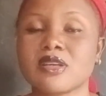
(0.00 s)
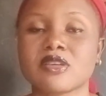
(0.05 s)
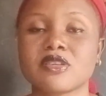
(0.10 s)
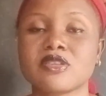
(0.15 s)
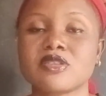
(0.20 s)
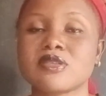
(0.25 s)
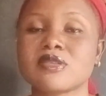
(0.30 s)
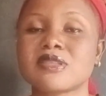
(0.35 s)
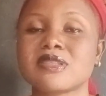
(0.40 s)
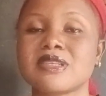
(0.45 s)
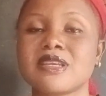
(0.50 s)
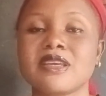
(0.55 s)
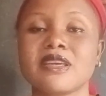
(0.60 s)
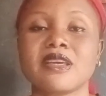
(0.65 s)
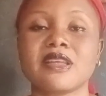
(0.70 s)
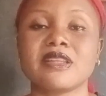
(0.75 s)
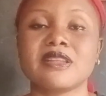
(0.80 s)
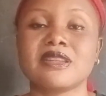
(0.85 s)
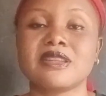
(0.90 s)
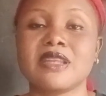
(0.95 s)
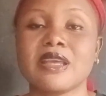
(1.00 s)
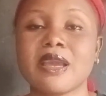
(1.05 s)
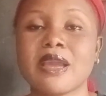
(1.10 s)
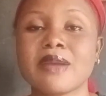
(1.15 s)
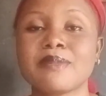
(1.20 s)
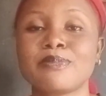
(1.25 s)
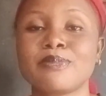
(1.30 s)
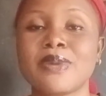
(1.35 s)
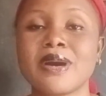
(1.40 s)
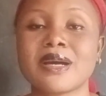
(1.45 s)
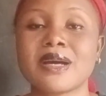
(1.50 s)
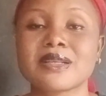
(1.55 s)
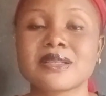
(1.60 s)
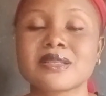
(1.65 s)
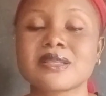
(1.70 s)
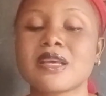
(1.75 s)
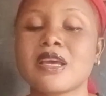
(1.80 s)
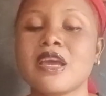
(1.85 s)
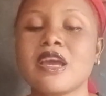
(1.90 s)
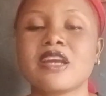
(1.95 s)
You're going to see the impact.